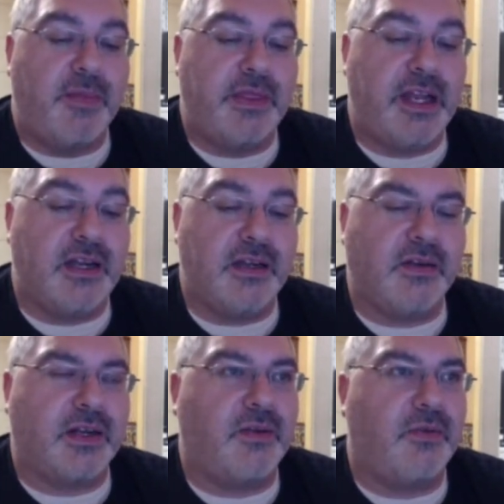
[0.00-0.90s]

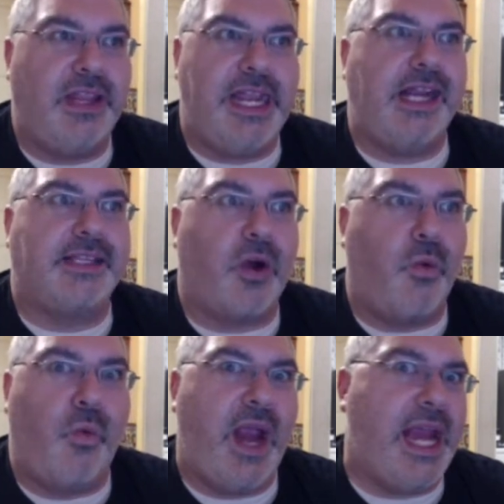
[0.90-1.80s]
their leagues are
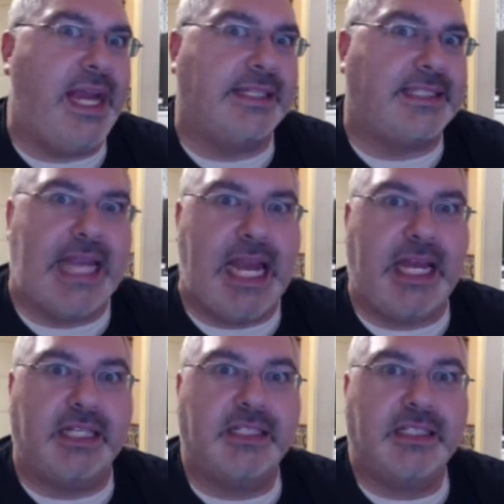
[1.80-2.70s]
way
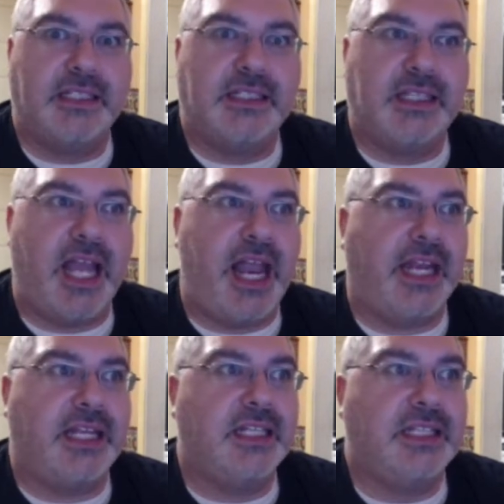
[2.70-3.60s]
insane. I